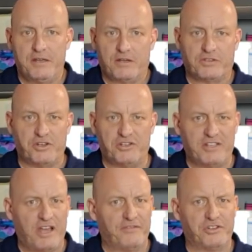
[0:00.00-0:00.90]
because I
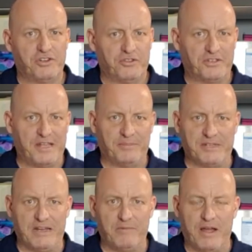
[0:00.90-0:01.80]
usually overshoot the temps
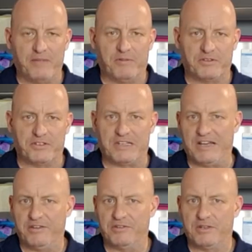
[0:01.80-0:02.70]
anyway once I
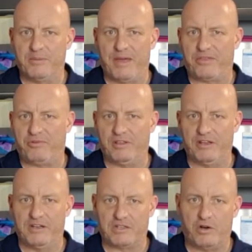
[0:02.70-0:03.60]
start using about 3
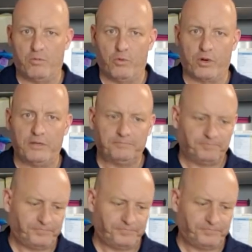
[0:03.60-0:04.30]
litres of hot water.